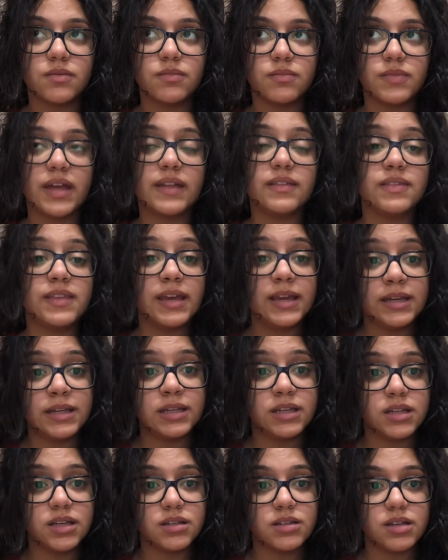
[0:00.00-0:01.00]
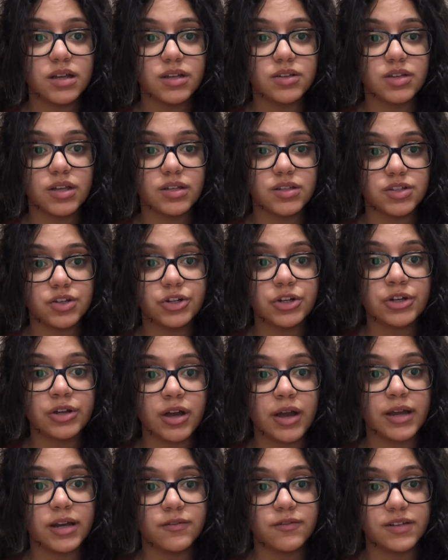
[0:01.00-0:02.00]
that they needed a certain
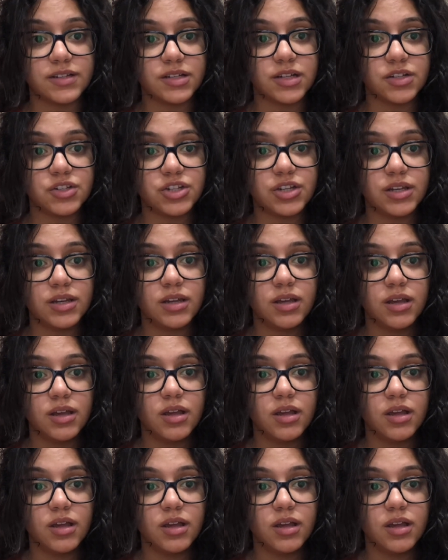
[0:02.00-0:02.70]
kind of attention